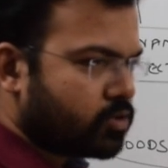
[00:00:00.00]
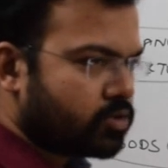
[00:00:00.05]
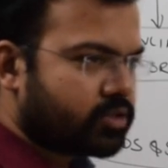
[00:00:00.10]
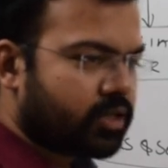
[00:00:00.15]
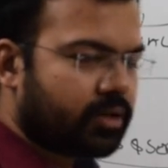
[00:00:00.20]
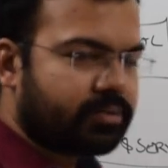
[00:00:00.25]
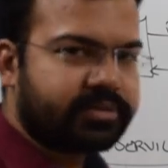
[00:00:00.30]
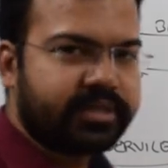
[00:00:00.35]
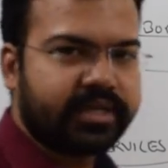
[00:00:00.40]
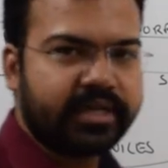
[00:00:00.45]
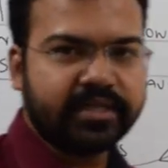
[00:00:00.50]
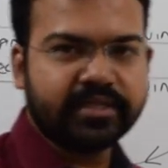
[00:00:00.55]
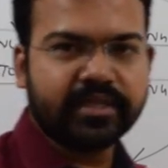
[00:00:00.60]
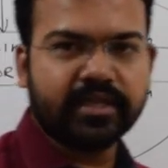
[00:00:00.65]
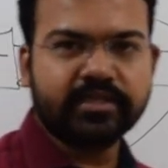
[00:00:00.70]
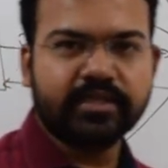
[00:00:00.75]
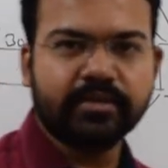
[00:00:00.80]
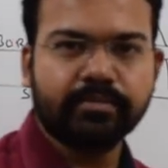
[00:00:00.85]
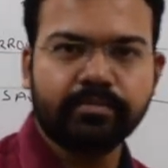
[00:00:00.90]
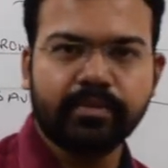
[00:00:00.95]
So subsidies
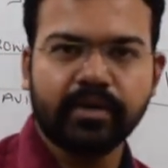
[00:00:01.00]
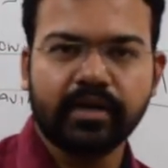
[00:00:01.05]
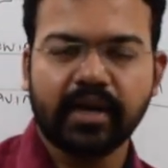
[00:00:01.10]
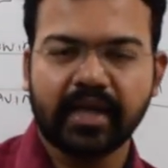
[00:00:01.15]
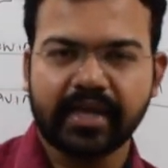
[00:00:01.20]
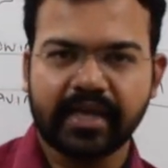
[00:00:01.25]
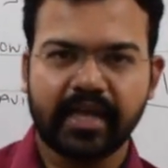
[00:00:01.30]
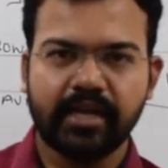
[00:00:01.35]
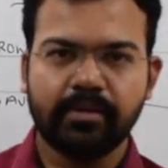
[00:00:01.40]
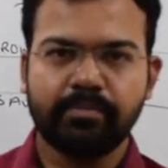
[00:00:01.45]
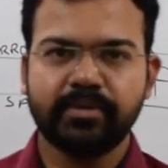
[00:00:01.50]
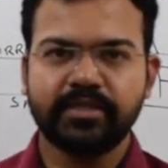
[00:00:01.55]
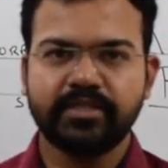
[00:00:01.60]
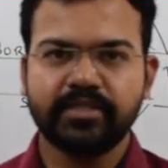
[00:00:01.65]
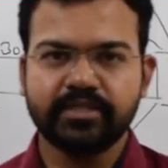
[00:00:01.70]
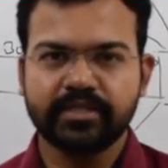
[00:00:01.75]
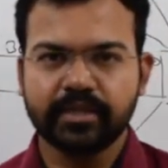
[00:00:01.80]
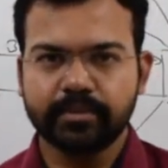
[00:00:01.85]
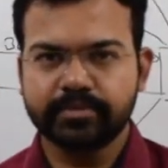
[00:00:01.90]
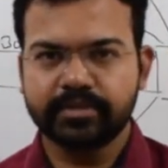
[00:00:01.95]
are simple, like
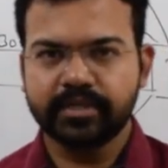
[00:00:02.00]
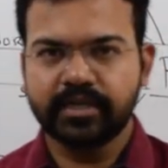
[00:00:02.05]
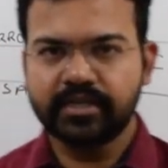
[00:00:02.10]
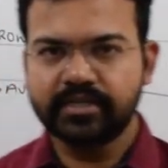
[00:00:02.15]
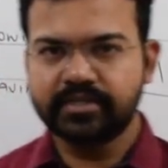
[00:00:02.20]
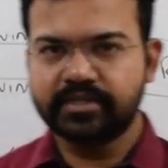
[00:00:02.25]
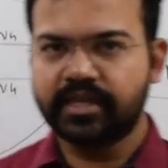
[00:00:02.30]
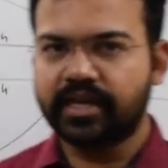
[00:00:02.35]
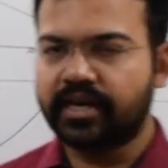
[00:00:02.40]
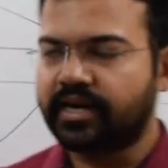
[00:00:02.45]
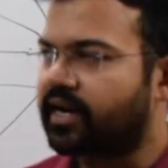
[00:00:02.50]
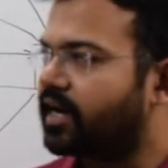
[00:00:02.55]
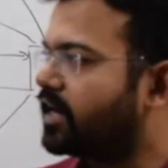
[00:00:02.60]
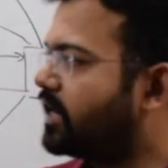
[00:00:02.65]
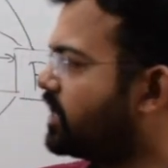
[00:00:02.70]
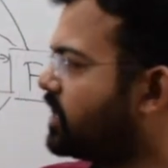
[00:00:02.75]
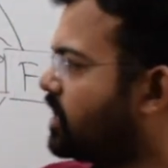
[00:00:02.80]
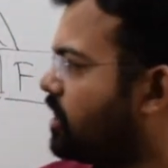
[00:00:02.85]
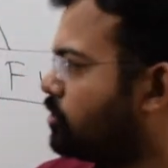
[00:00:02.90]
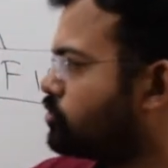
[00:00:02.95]
LPG subsidies they are
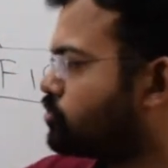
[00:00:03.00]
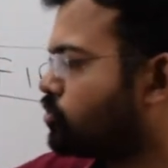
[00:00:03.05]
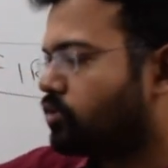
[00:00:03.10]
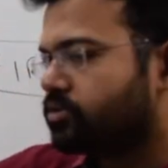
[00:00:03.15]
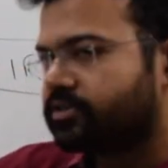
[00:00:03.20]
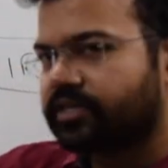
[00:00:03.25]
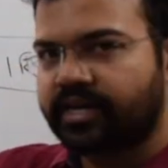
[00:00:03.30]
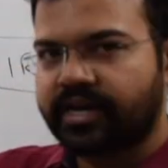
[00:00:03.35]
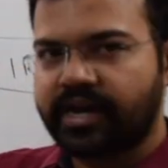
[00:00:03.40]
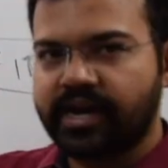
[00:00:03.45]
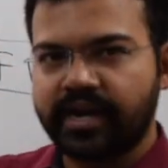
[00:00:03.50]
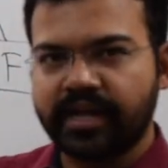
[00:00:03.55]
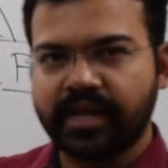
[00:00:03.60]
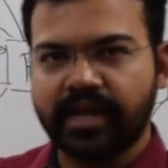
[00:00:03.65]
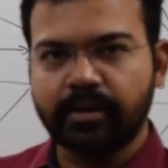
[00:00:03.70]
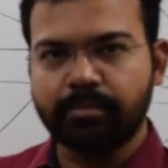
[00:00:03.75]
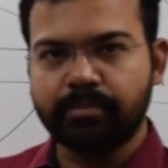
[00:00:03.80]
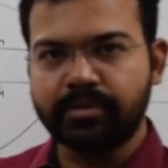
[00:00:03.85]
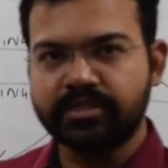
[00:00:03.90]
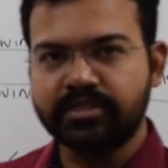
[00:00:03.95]
getting, households are getting
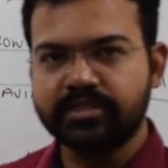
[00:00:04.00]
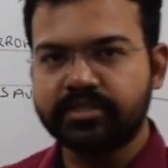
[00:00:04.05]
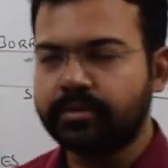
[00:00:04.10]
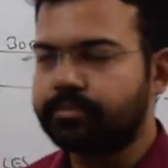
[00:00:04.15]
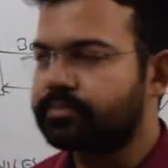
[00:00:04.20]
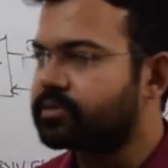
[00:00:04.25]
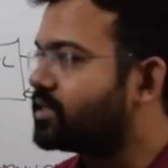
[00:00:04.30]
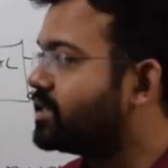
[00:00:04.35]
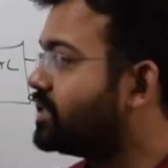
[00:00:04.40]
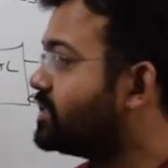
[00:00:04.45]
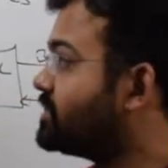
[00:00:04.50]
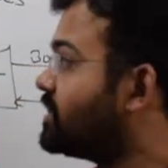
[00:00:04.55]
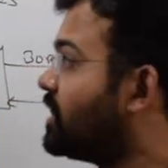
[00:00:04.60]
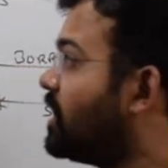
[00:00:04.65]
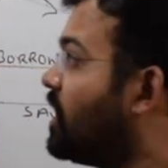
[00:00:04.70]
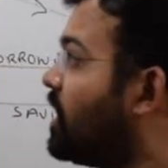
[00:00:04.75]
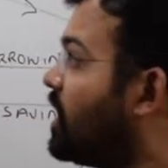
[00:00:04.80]
LPG subsidies.